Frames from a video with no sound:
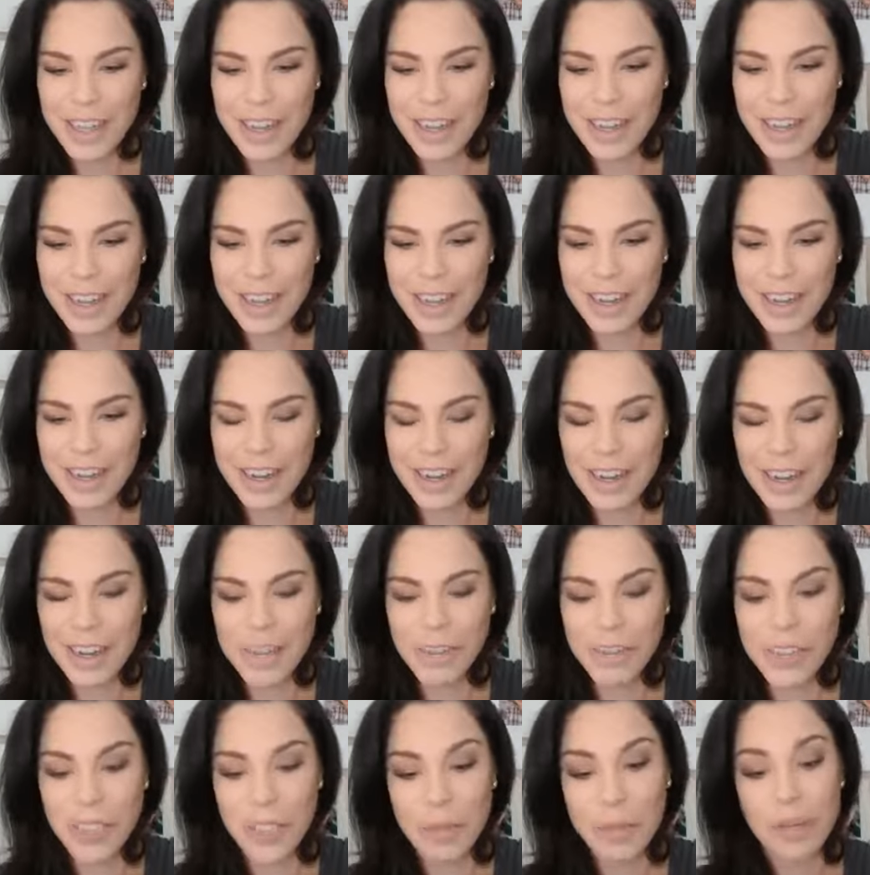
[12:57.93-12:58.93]
And I have
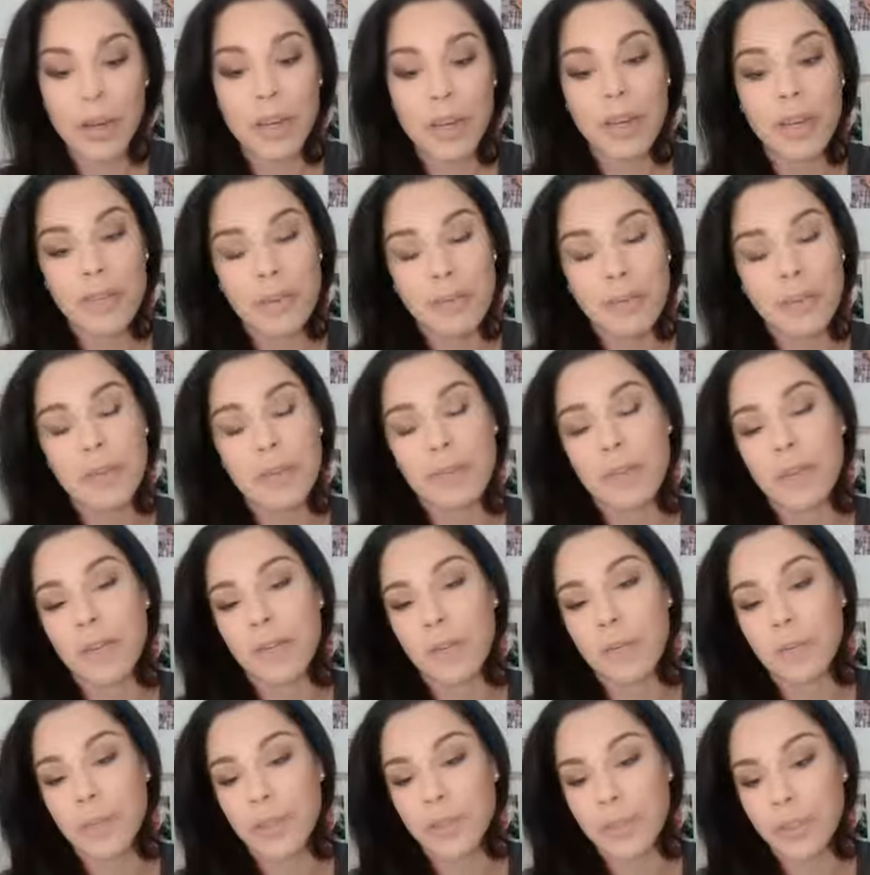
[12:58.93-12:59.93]
to say, probably one of my
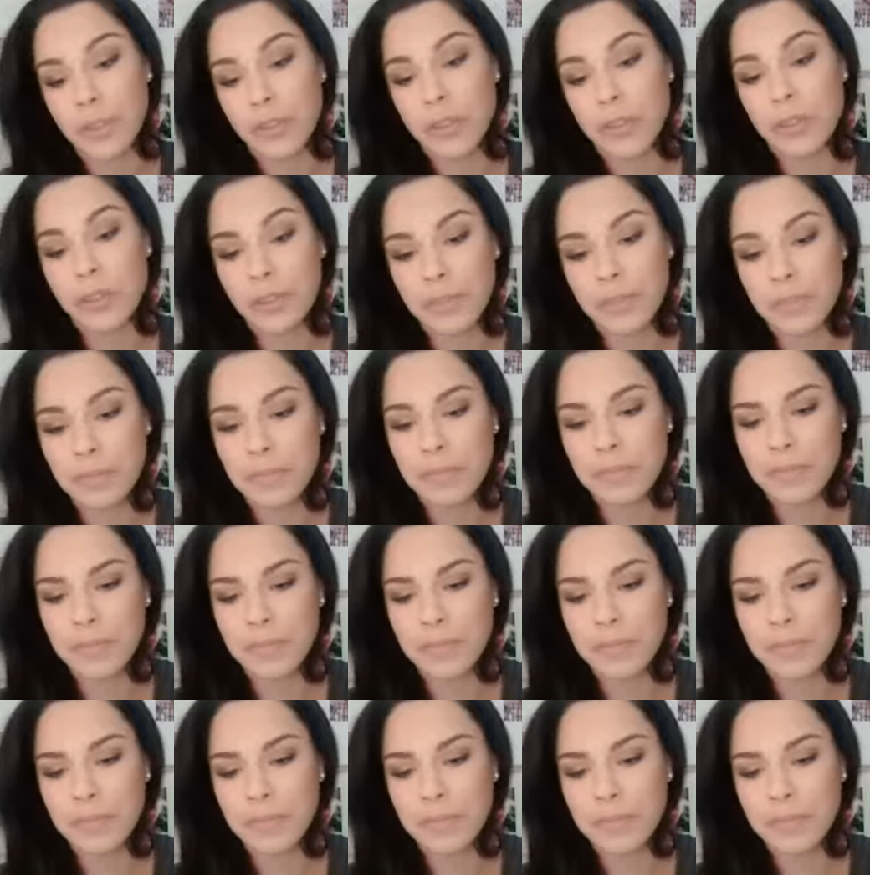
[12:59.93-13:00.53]
favorite builders.